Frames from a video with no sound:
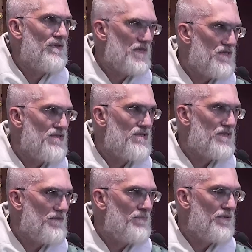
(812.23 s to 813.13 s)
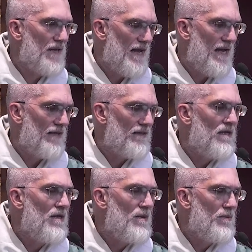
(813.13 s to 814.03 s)
this simple
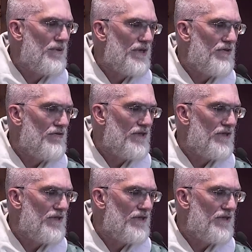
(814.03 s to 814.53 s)
act bring her